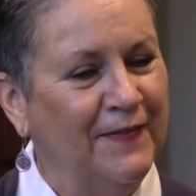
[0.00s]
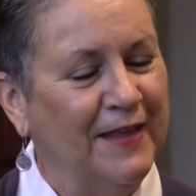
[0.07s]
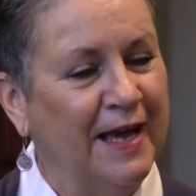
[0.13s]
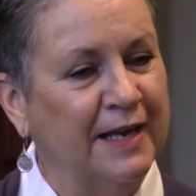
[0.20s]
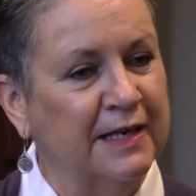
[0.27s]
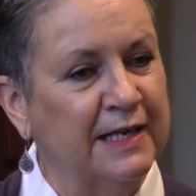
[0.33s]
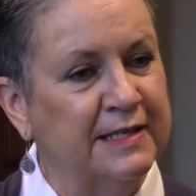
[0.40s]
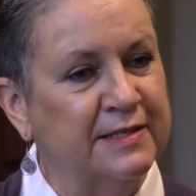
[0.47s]

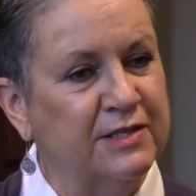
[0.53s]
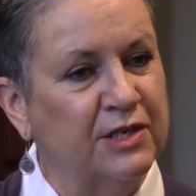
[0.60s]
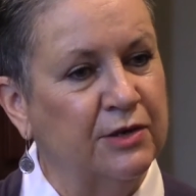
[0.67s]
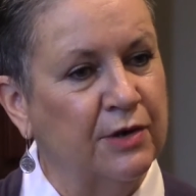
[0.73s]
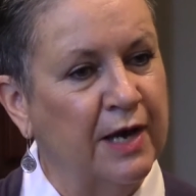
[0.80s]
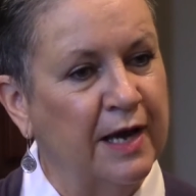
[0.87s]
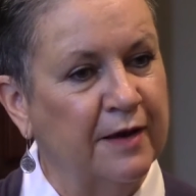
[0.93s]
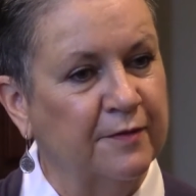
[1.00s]
unless
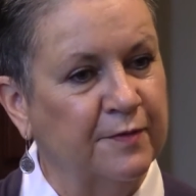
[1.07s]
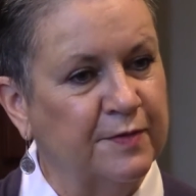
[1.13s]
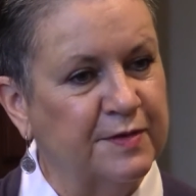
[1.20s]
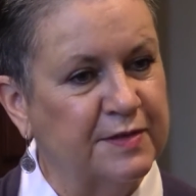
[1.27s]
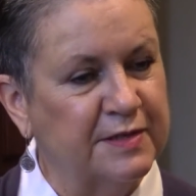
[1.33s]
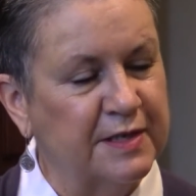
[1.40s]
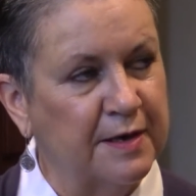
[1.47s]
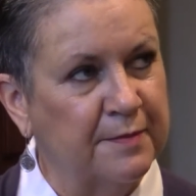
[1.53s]
you have
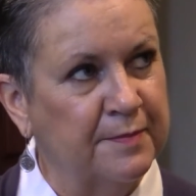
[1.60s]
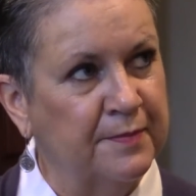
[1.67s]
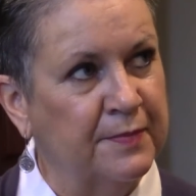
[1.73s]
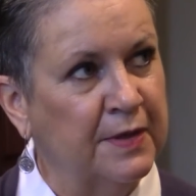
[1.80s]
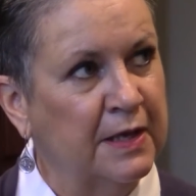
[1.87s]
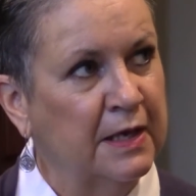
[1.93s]
some